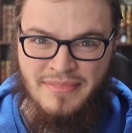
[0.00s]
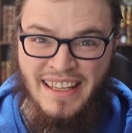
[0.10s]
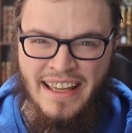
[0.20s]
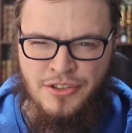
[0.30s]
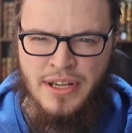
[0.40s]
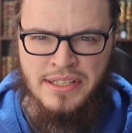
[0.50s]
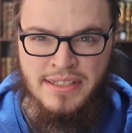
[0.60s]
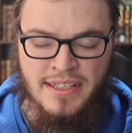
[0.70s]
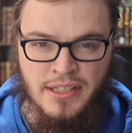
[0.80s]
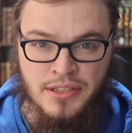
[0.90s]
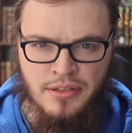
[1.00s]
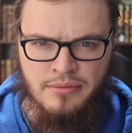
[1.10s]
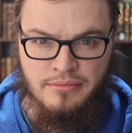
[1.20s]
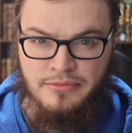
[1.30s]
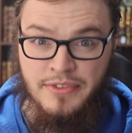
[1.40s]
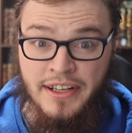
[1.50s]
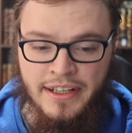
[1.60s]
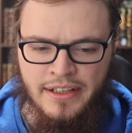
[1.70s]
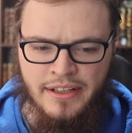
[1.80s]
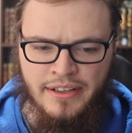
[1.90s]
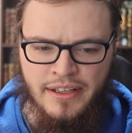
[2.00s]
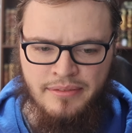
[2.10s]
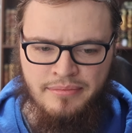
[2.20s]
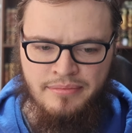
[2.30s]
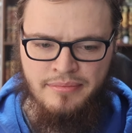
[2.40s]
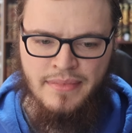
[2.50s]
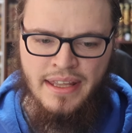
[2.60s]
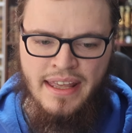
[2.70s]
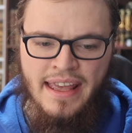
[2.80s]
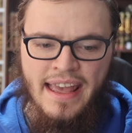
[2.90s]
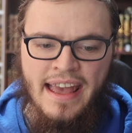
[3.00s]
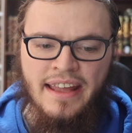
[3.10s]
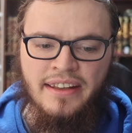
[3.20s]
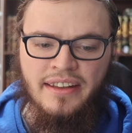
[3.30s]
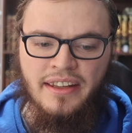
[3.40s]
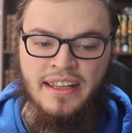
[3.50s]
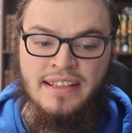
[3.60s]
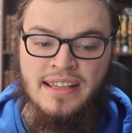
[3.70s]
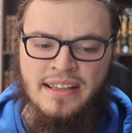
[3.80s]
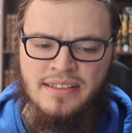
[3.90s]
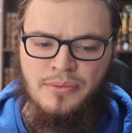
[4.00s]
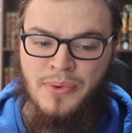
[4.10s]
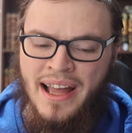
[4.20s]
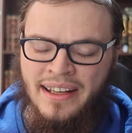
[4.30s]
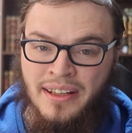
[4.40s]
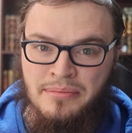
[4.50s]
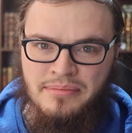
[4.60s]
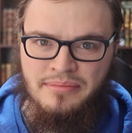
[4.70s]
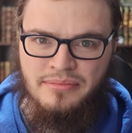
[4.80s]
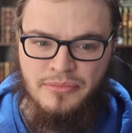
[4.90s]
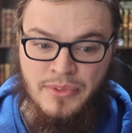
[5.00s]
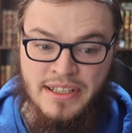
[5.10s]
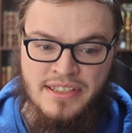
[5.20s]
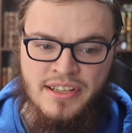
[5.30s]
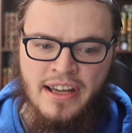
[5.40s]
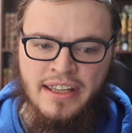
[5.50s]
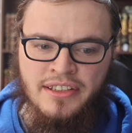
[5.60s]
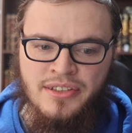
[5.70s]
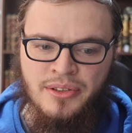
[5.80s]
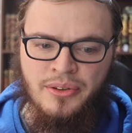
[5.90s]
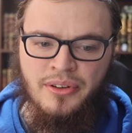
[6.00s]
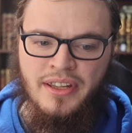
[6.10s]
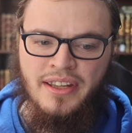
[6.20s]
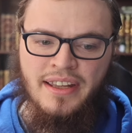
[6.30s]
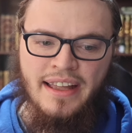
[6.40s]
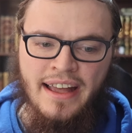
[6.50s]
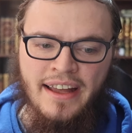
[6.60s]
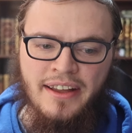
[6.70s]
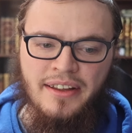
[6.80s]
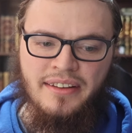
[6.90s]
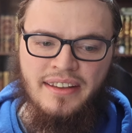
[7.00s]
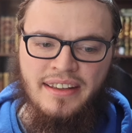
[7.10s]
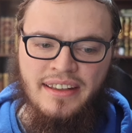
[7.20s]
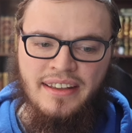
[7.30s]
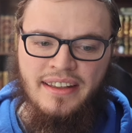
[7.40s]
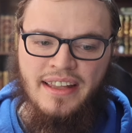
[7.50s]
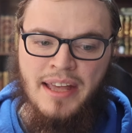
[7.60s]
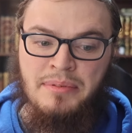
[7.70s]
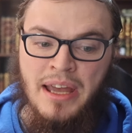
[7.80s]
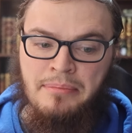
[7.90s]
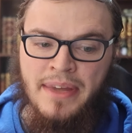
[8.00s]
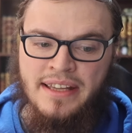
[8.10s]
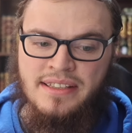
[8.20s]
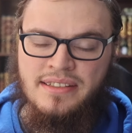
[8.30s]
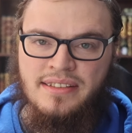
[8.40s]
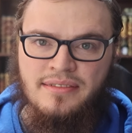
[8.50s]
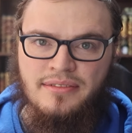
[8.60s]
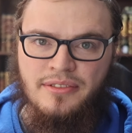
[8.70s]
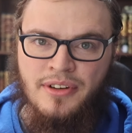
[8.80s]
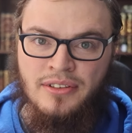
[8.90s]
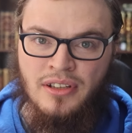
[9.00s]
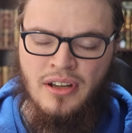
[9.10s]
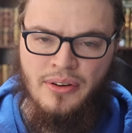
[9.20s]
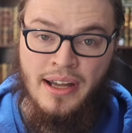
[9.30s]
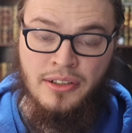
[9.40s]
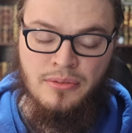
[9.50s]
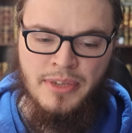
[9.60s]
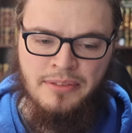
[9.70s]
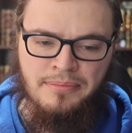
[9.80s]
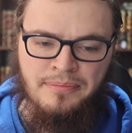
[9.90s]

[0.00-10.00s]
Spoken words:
he addresses this issue very clearly. And he says, wa'alam, when he's talking to Ibn Abbas, radiallahu anhuma.